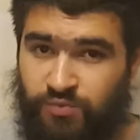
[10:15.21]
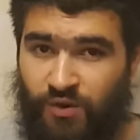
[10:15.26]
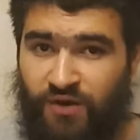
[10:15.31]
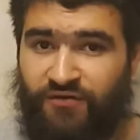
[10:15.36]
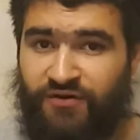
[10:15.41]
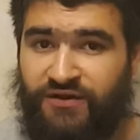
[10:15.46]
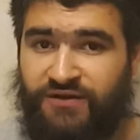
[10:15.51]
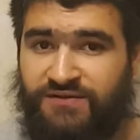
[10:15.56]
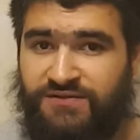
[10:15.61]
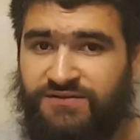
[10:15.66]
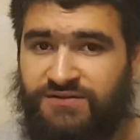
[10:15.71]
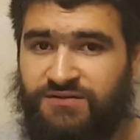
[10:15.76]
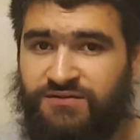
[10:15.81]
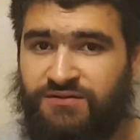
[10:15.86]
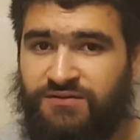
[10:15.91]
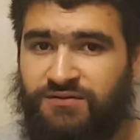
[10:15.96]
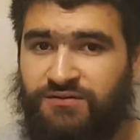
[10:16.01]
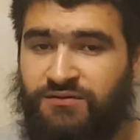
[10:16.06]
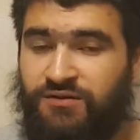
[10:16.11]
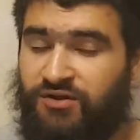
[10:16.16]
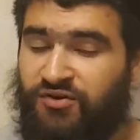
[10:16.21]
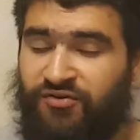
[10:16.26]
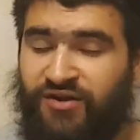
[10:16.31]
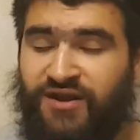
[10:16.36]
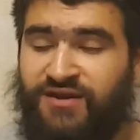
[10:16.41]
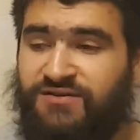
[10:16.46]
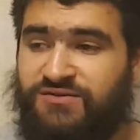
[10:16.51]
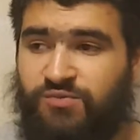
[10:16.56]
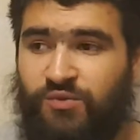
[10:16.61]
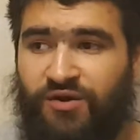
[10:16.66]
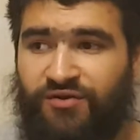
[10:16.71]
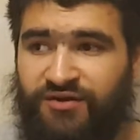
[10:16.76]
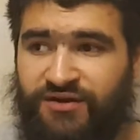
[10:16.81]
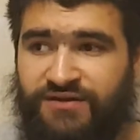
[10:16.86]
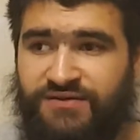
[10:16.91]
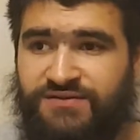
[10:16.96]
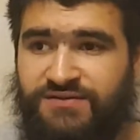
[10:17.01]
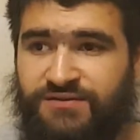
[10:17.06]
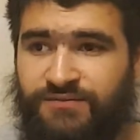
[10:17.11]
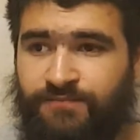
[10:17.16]
warriors, the creator's
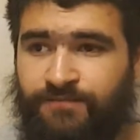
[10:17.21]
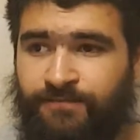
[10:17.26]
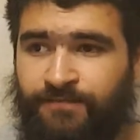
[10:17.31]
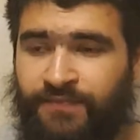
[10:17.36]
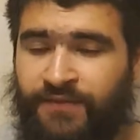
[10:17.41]
warriors.